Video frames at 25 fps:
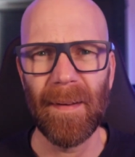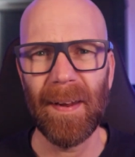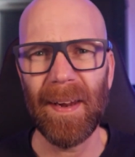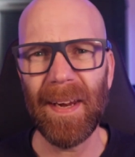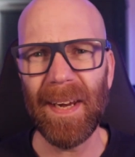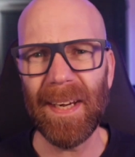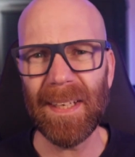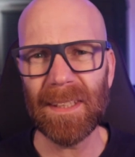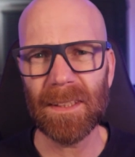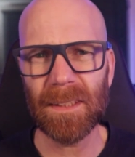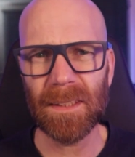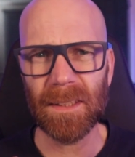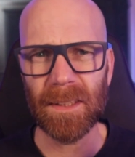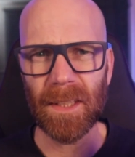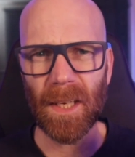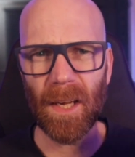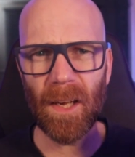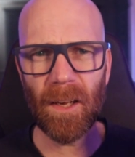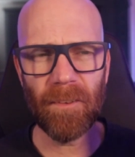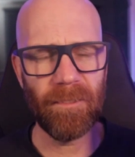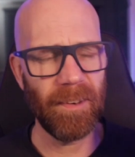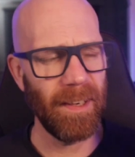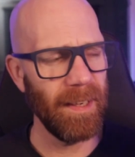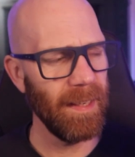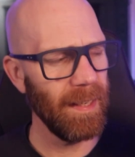Each
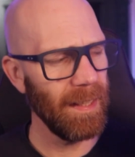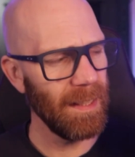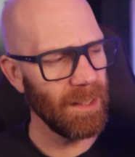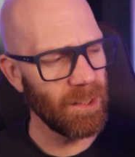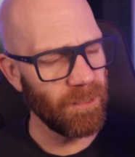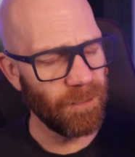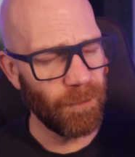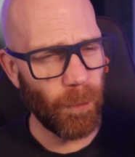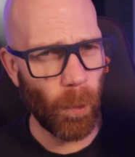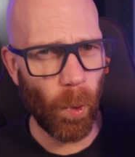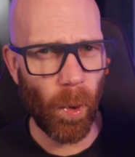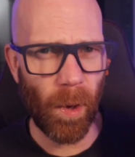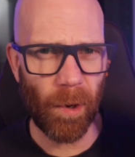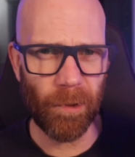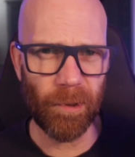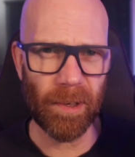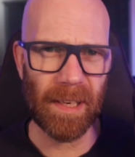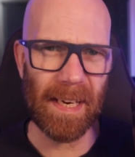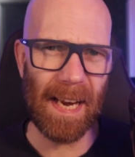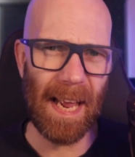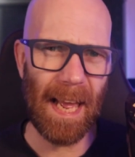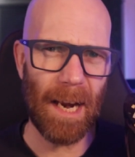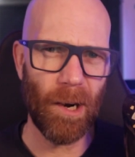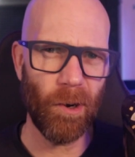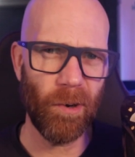serving is 400
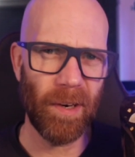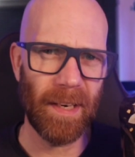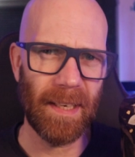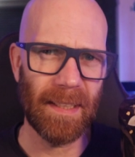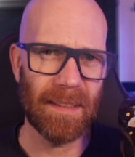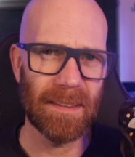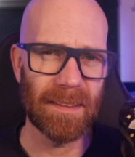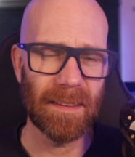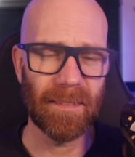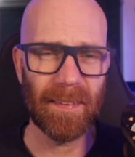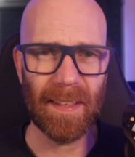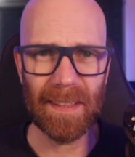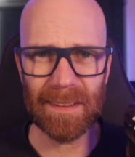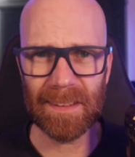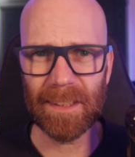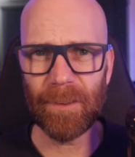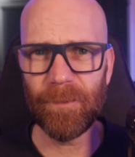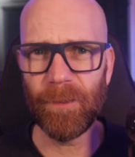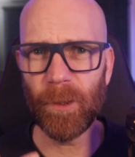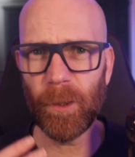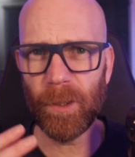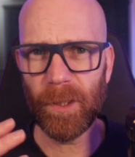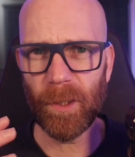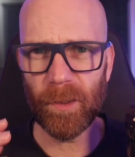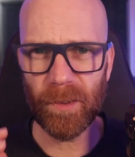calories, that's if
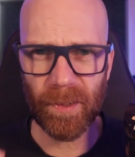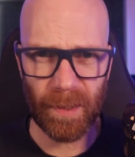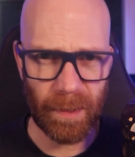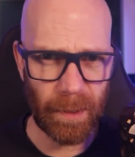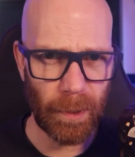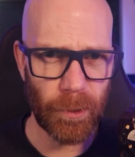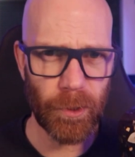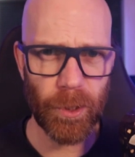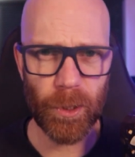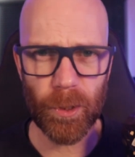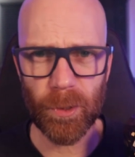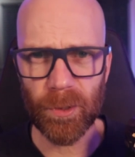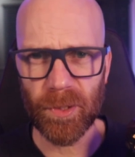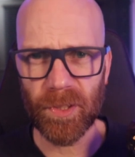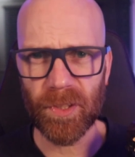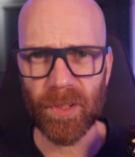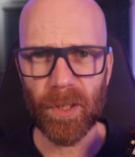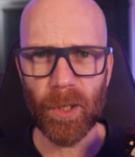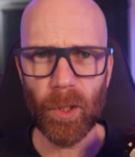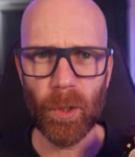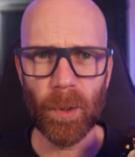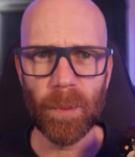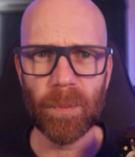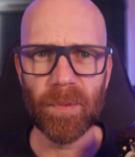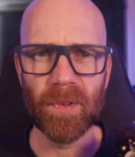you're using the two
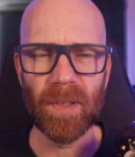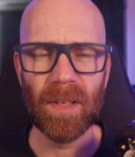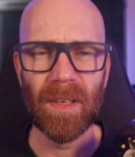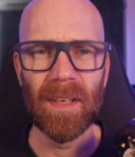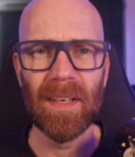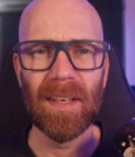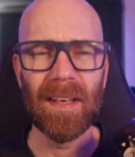scoops,